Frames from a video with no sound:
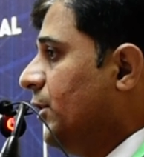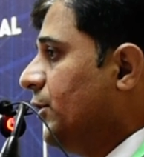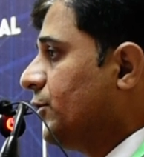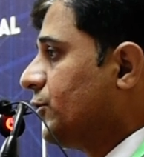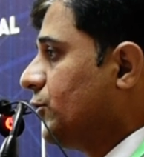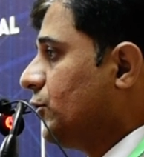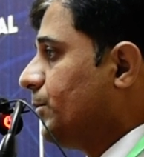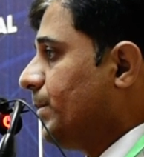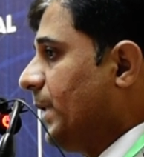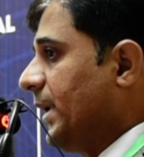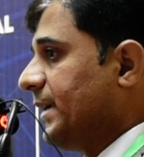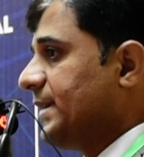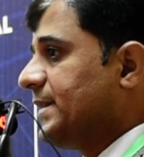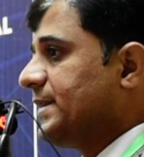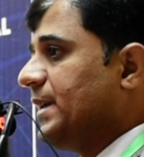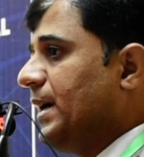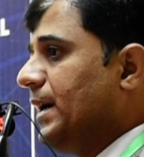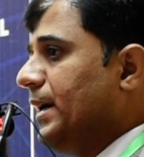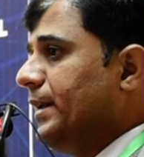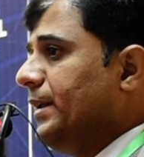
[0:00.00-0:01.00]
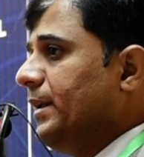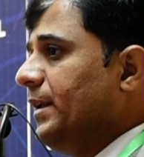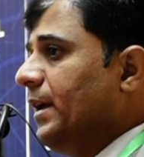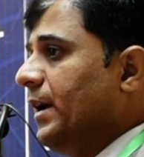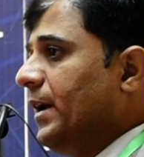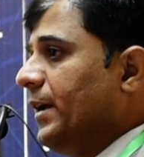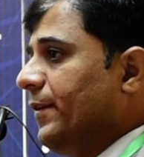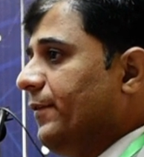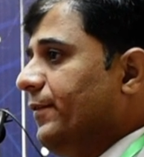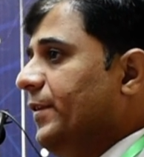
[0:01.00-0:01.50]
So
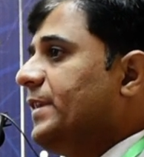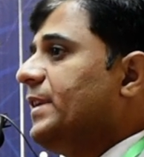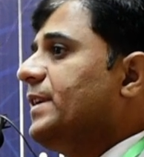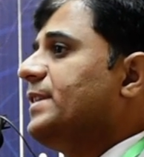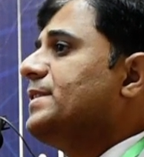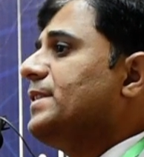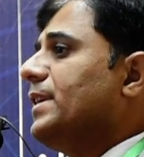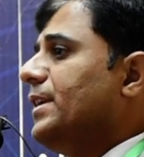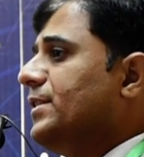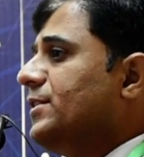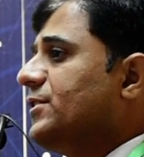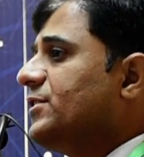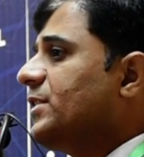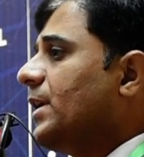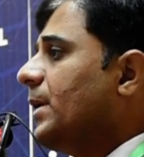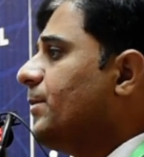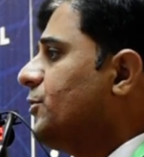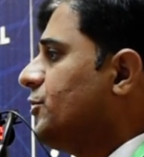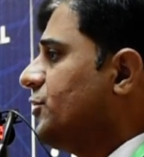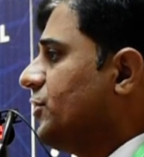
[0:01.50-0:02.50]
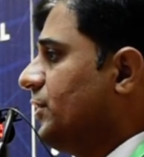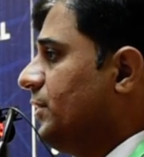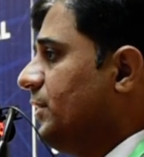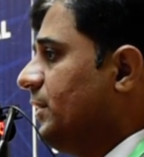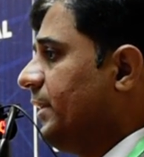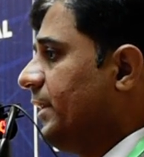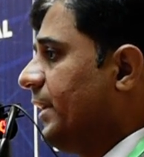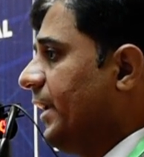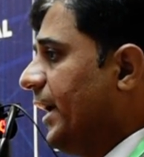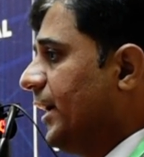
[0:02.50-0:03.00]
Pakistan, with its
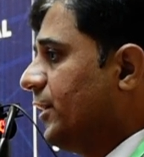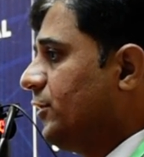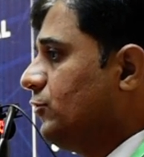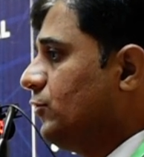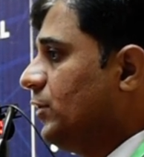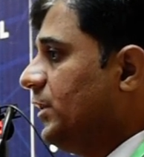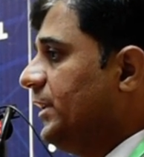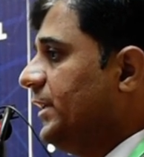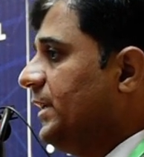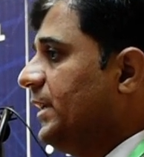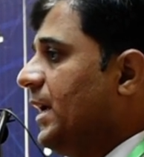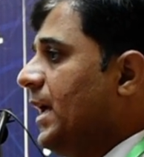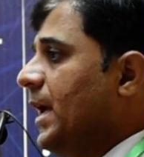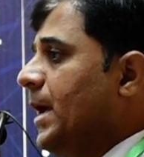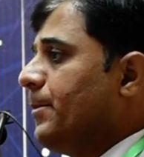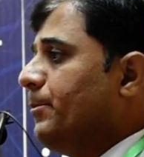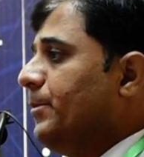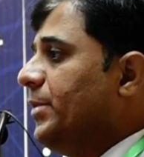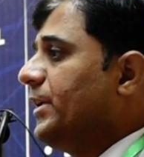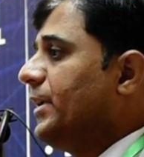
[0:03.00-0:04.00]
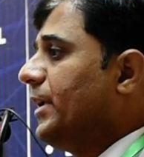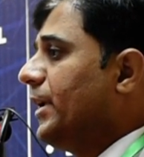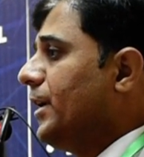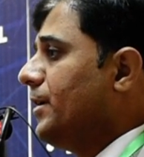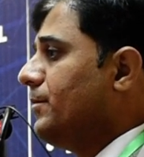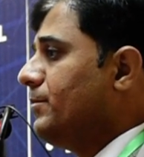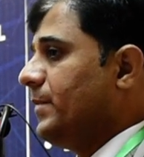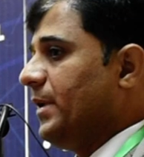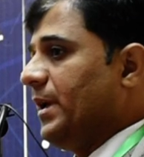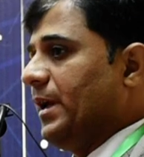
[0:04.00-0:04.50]
inception, actually
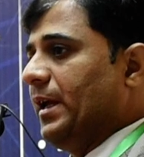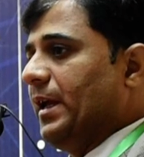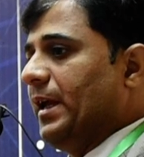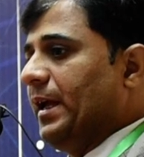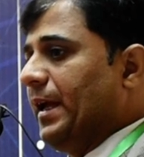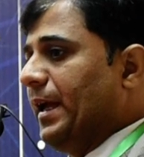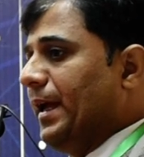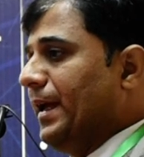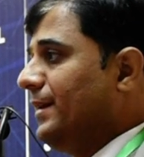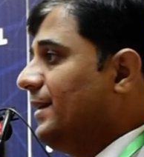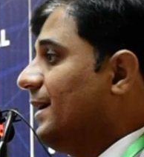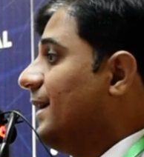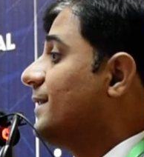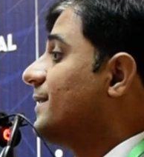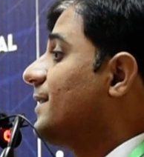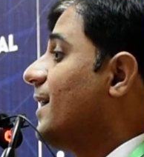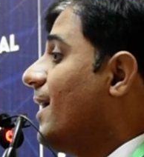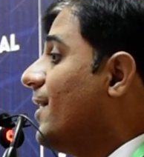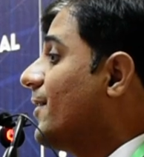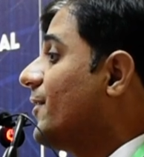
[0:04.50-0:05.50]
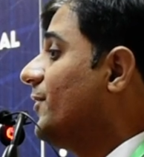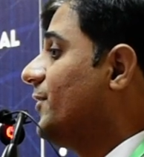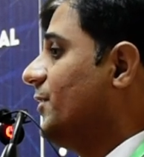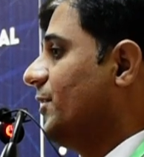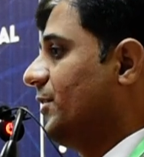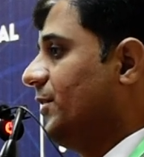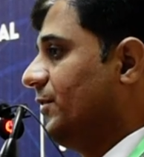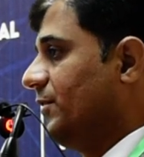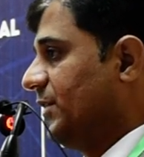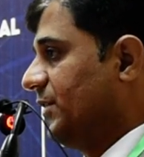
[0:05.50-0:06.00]
became an
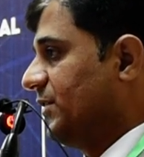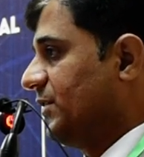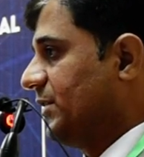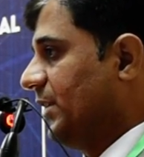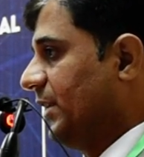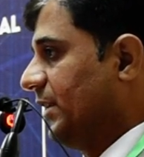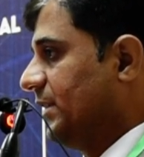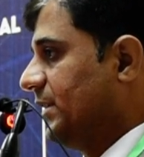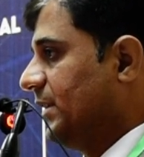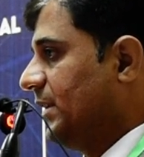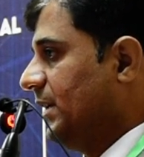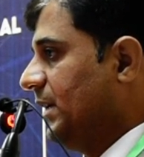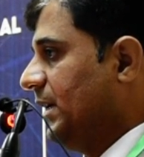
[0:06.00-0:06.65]
authoritative state,